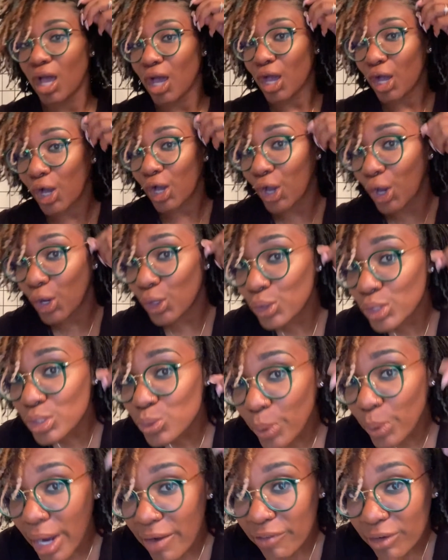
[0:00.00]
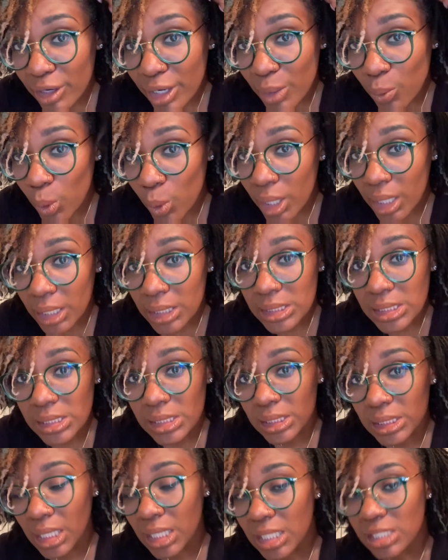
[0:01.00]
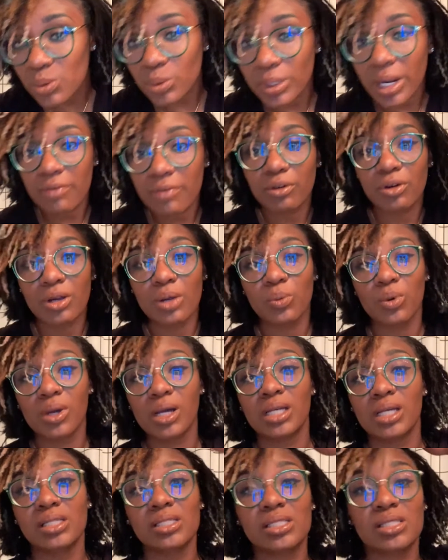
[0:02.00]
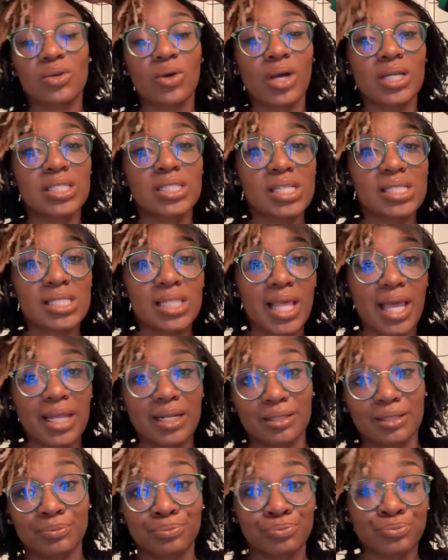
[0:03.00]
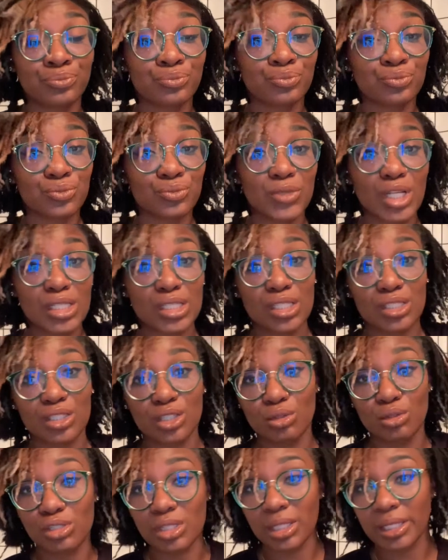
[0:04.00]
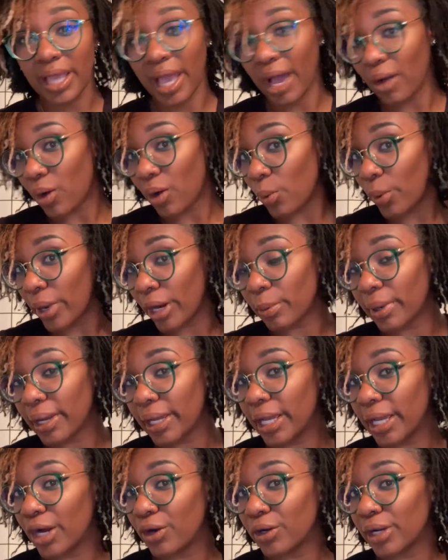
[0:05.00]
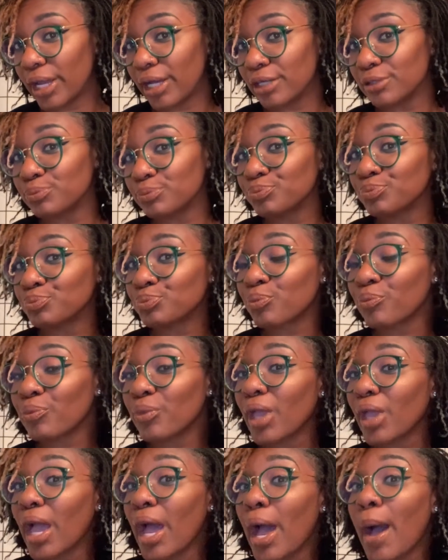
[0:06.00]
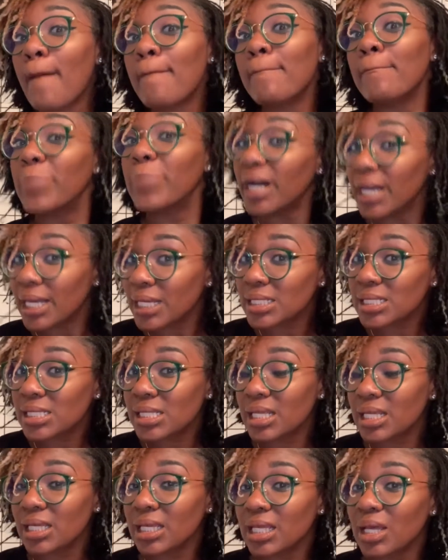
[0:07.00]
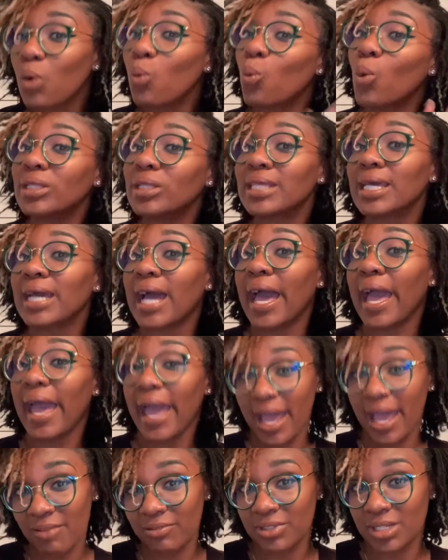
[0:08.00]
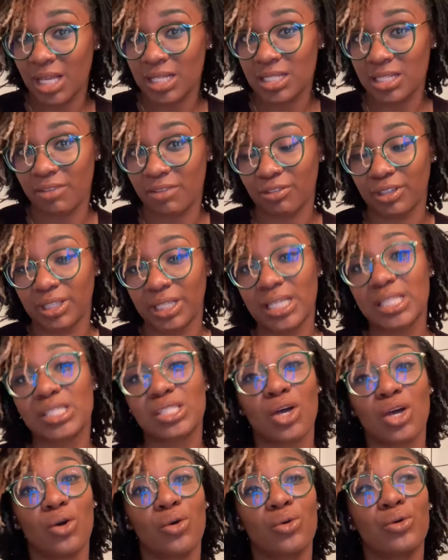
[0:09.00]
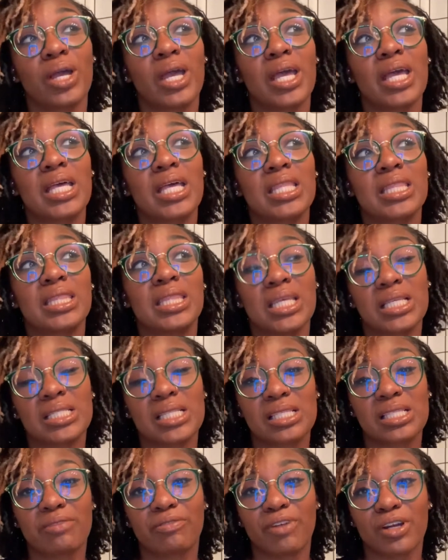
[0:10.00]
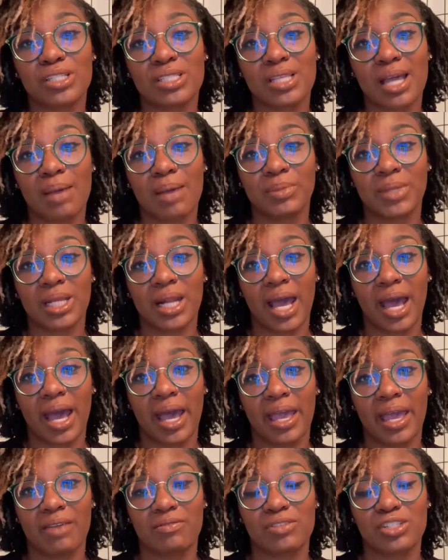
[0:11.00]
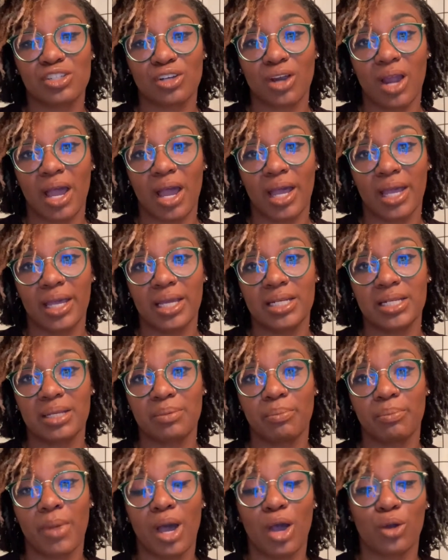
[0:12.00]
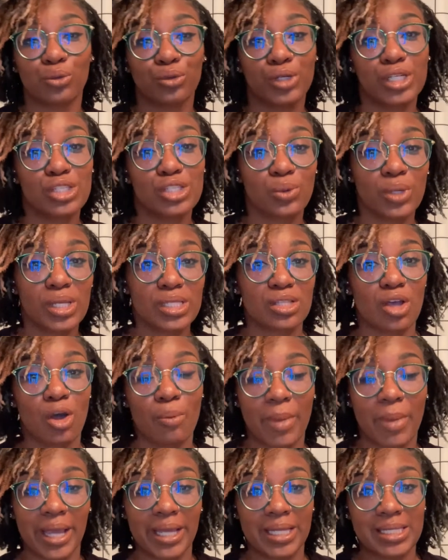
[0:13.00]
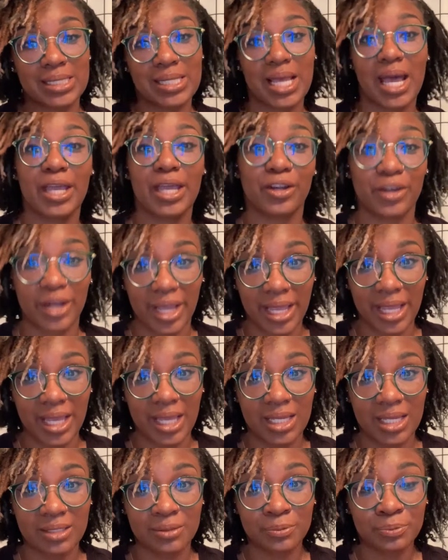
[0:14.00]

goes wherever it wants, does whatever it wants. So I just let it. This is usually how I wear my hair now. But one thing I have done differently. So this is the first time that I have tried a retwist on my entire head.